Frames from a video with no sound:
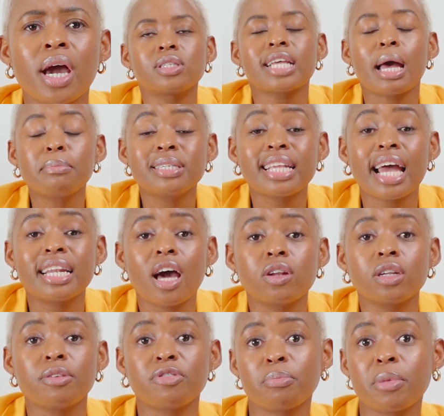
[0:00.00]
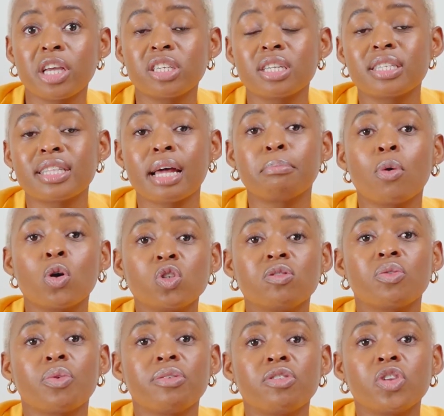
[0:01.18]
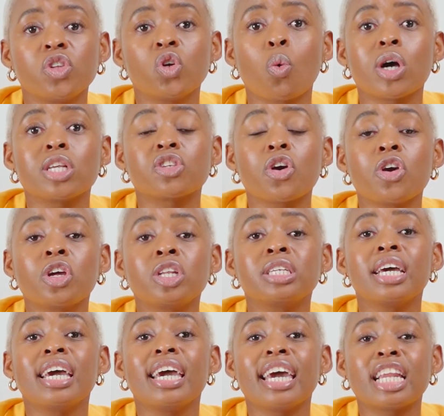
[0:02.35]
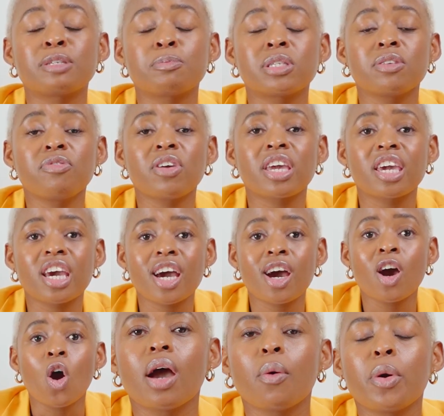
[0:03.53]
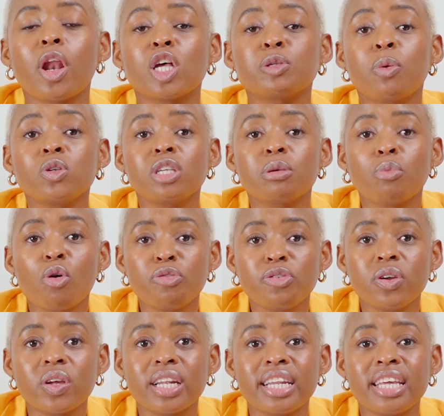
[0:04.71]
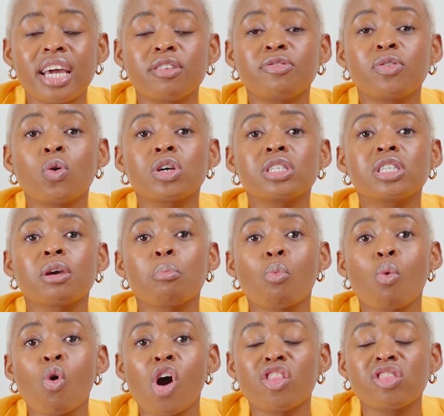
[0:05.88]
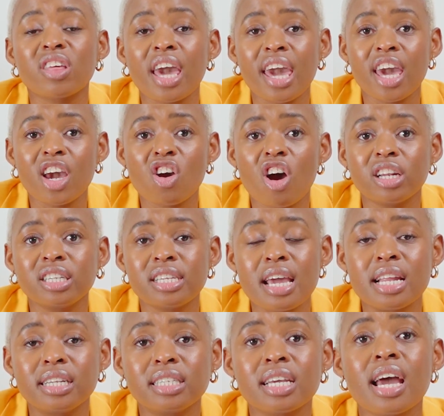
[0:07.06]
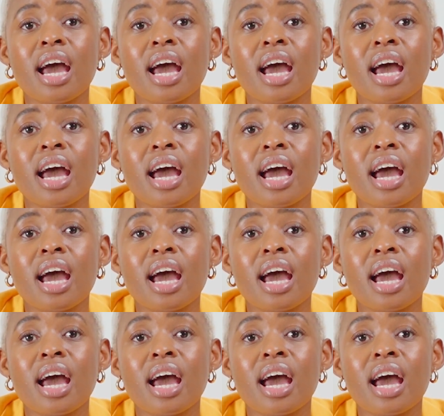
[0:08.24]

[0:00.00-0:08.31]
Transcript: Some standout information is that most of the revenue was earned in a specific year when I was posting more frequently and focusing more on the hair content.